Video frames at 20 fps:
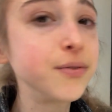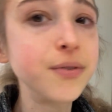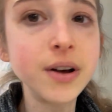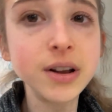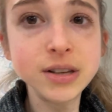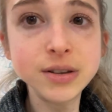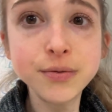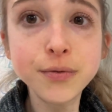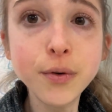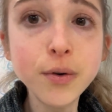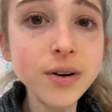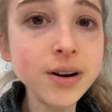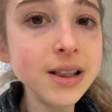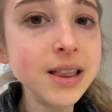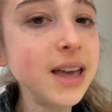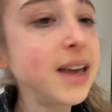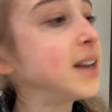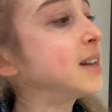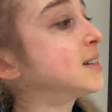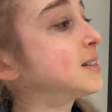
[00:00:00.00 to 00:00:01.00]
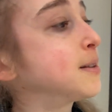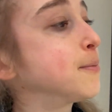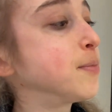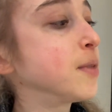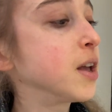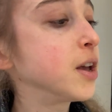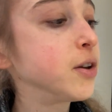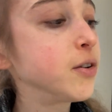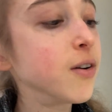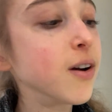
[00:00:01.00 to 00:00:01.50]
phosphorylase,
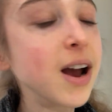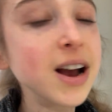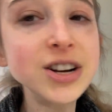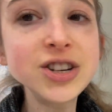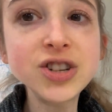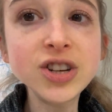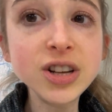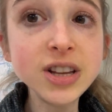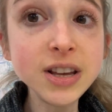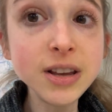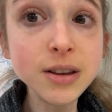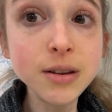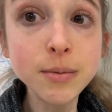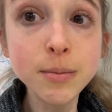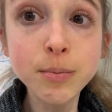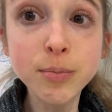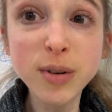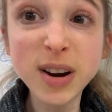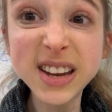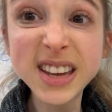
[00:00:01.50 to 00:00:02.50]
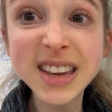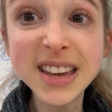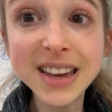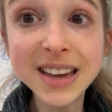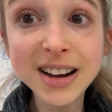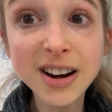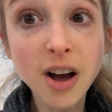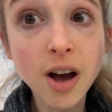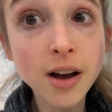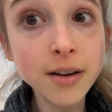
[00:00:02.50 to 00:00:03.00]
you're actually breaking
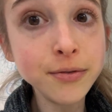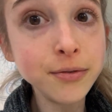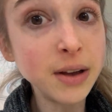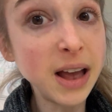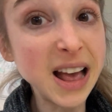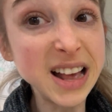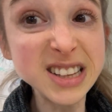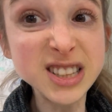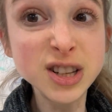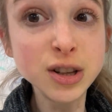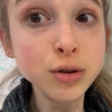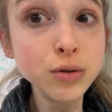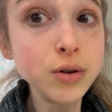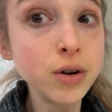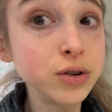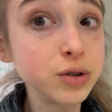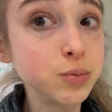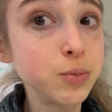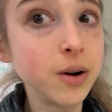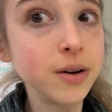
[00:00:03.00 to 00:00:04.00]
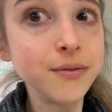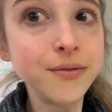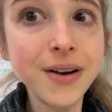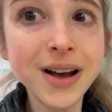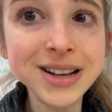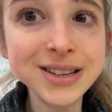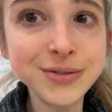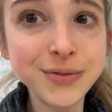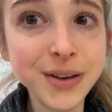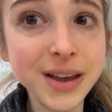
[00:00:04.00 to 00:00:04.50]
it off as glucose
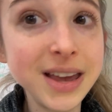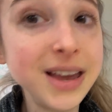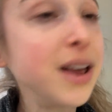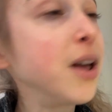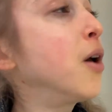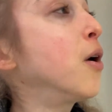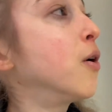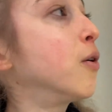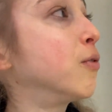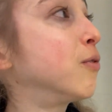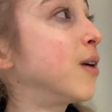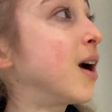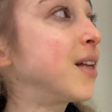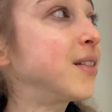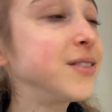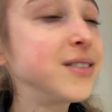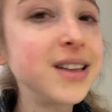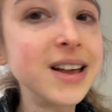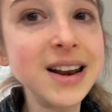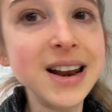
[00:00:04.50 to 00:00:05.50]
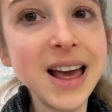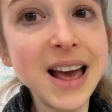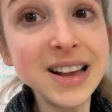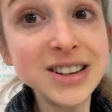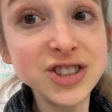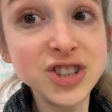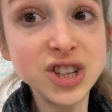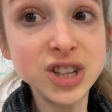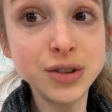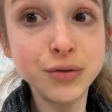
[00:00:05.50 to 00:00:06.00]
1-phosphate rather than
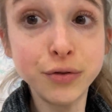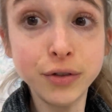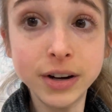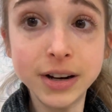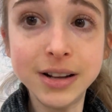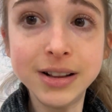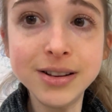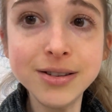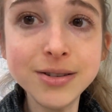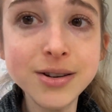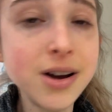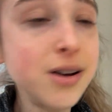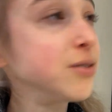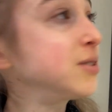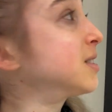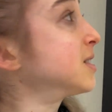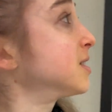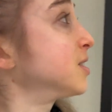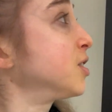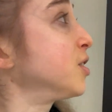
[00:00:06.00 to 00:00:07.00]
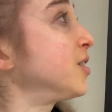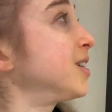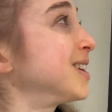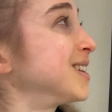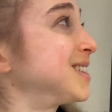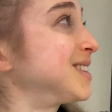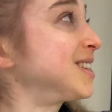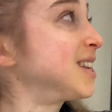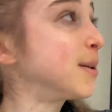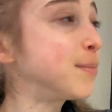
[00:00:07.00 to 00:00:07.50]
as just free glucose, so you get
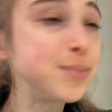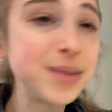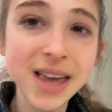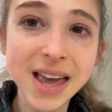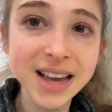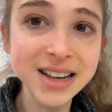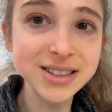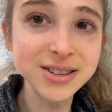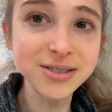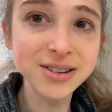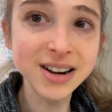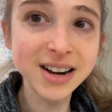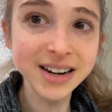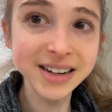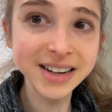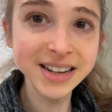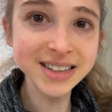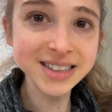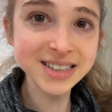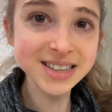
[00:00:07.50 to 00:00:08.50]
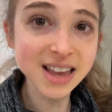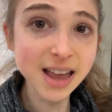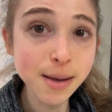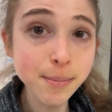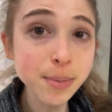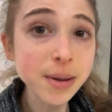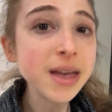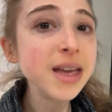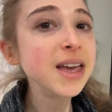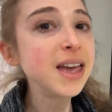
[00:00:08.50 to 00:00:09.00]
to skip the hexokinase
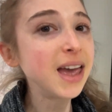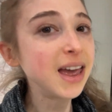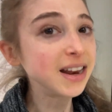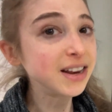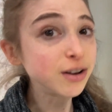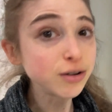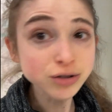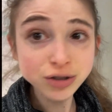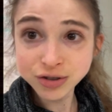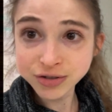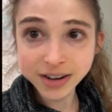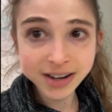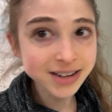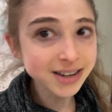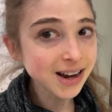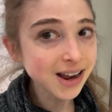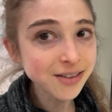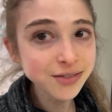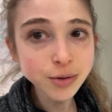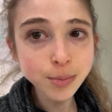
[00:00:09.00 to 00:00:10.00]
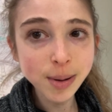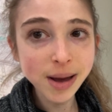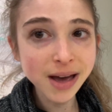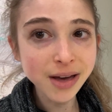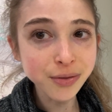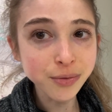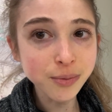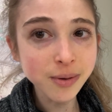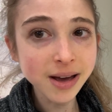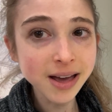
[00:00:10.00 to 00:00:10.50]
step and go straight down the
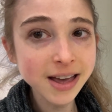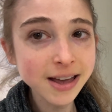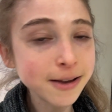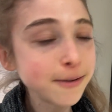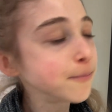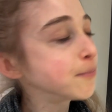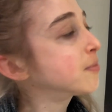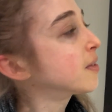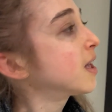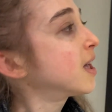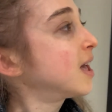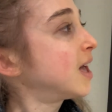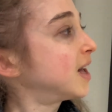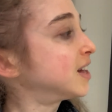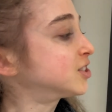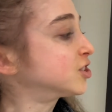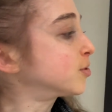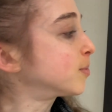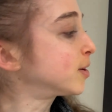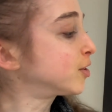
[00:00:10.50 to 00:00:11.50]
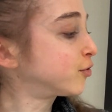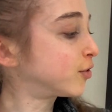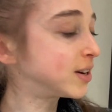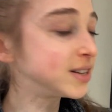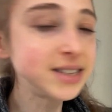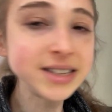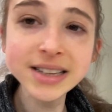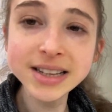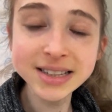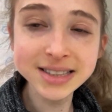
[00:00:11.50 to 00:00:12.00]
pathway. And so by
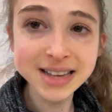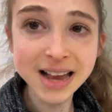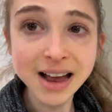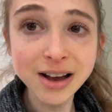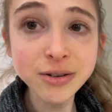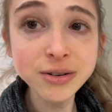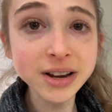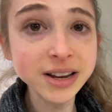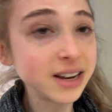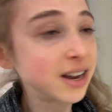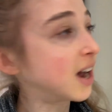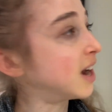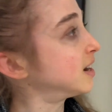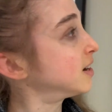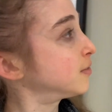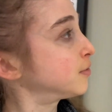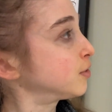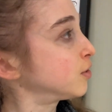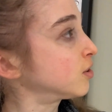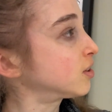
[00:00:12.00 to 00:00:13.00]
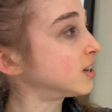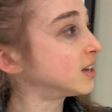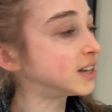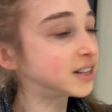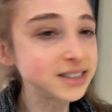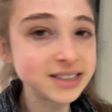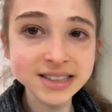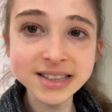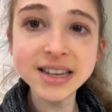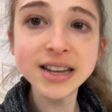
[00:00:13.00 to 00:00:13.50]
tracing this out and kind of looking
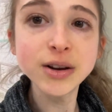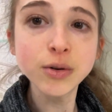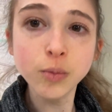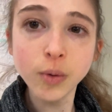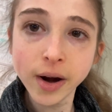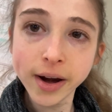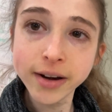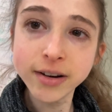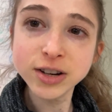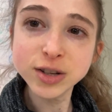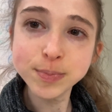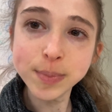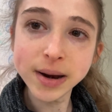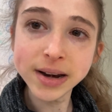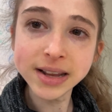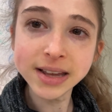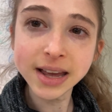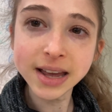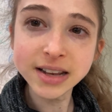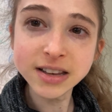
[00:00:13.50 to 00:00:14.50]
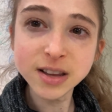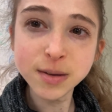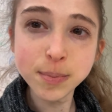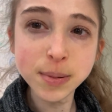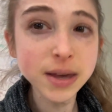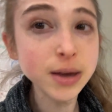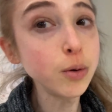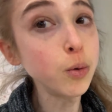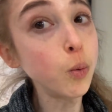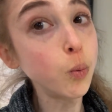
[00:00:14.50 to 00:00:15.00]
and seeing where you're spending
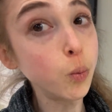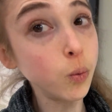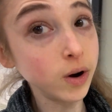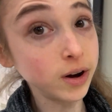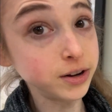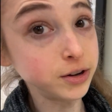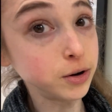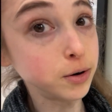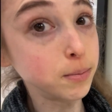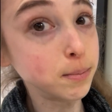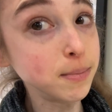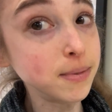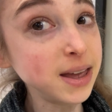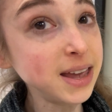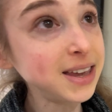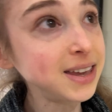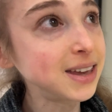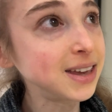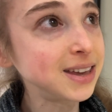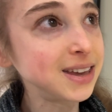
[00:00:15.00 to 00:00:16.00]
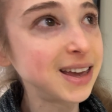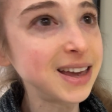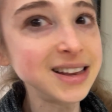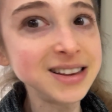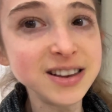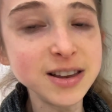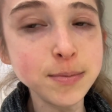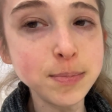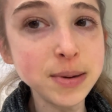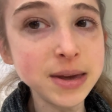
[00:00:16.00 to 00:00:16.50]
ATP, where you're making
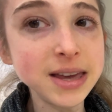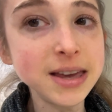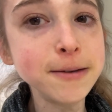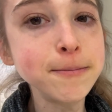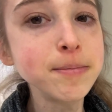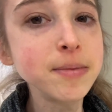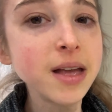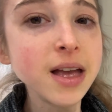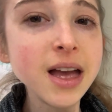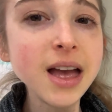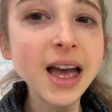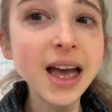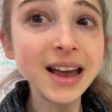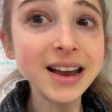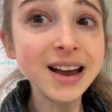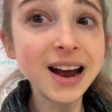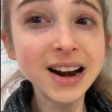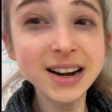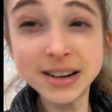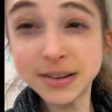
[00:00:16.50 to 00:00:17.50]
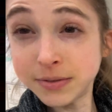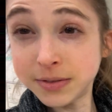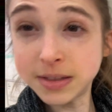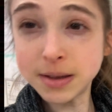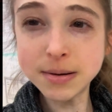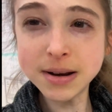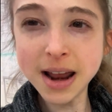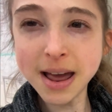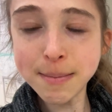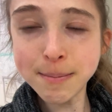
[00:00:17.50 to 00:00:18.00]
ATP, and kind of
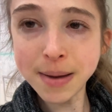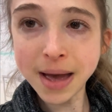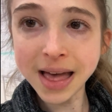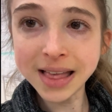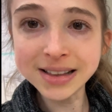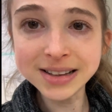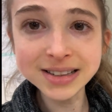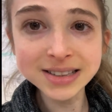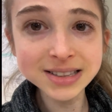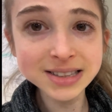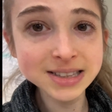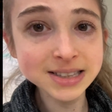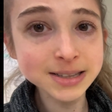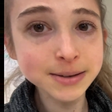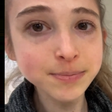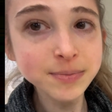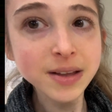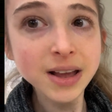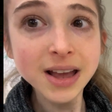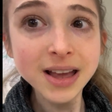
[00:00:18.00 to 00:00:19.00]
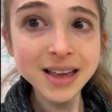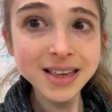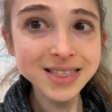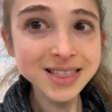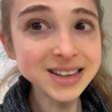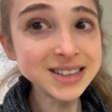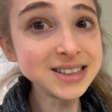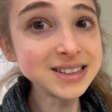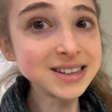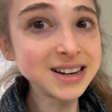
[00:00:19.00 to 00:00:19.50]
the net balance,
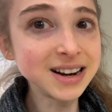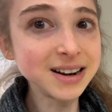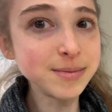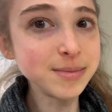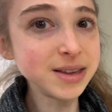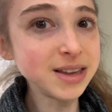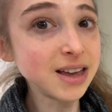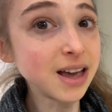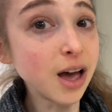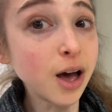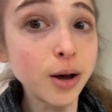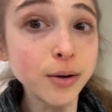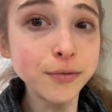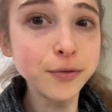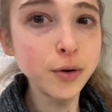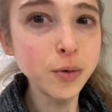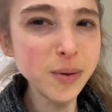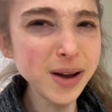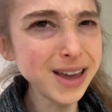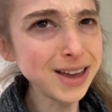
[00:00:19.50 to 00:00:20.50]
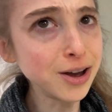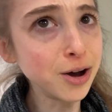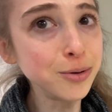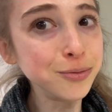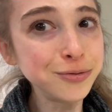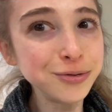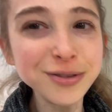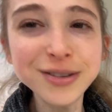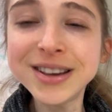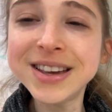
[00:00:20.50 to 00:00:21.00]
this is going to be a helpful way,
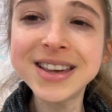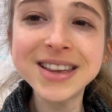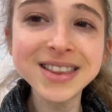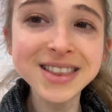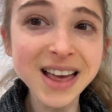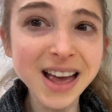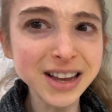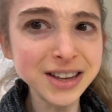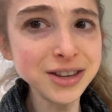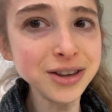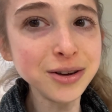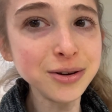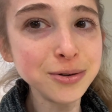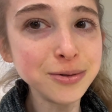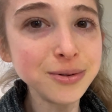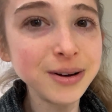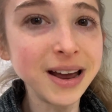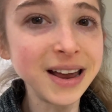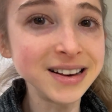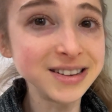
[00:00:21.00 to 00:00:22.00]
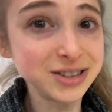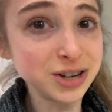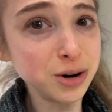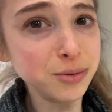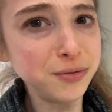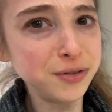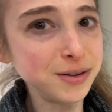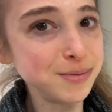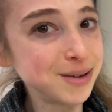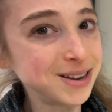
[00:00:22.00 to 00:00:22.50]
hopefully, that you and
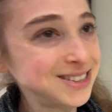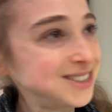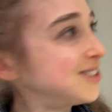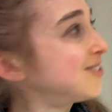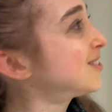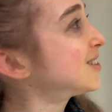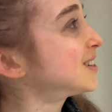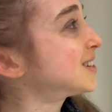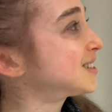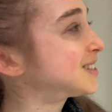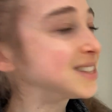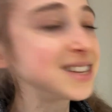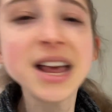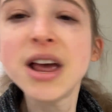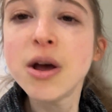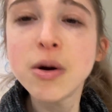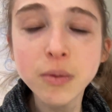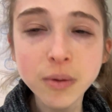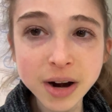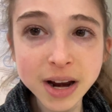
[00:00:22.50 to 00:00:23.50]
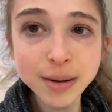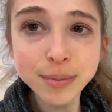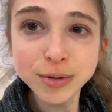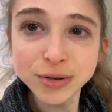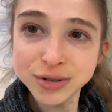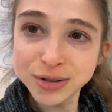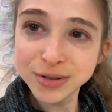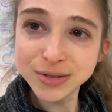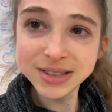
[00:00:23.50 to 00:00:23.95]
hopefully my students were able to